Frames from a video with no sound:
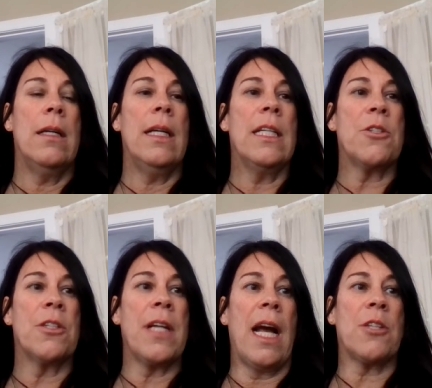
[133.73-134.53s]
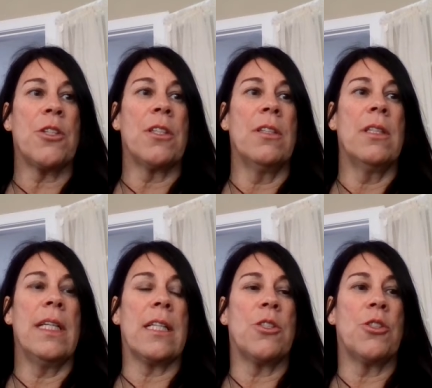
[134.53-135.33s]
international
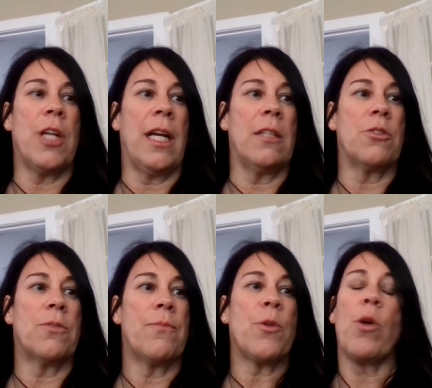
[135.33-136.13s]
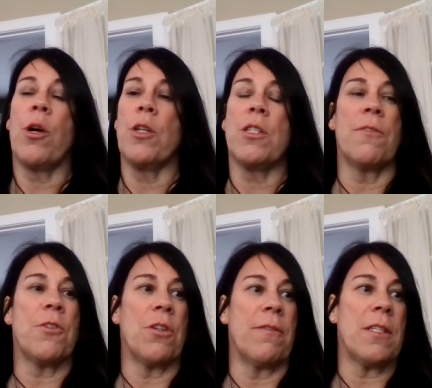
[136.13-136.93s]
exchange or goods of
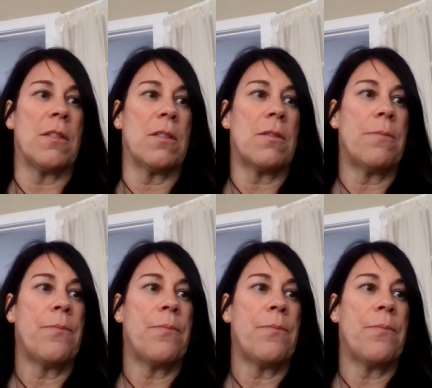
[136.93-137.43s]
services.